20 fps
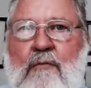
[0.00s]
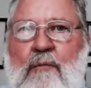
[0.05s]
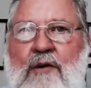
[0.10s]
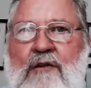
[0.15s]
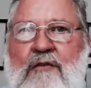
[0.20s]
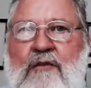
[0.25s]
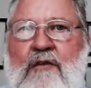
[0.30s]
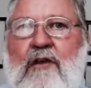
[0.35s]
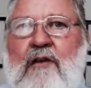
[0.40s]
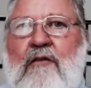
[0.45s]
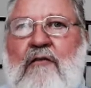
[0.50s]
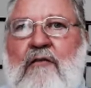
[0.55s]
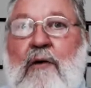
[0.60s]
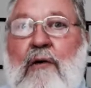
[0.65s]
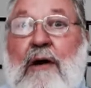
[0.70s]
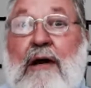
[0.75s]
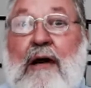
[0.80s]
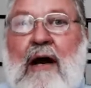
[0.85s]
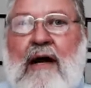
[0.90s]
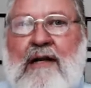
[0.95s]
to do and what
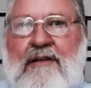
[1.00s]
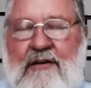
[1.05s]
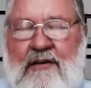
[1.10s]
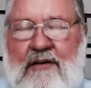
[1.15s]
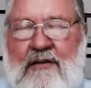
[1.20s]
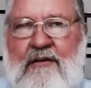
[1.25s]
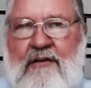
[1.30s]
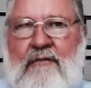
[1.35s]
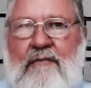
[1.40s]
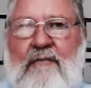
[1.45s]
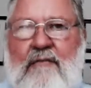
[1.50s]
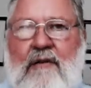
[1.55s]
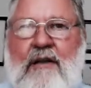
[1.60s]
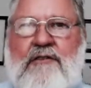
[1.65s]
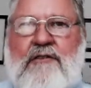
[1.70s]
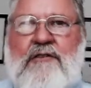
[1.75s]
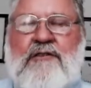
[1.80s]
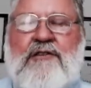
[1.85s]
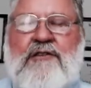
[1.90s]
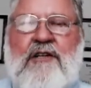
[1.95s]
not to do at
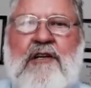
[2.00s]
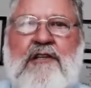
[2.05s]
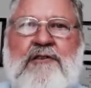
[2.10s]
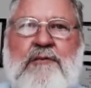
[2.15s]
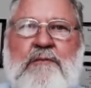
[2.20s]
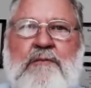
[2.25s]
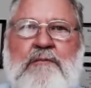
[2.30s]
your church.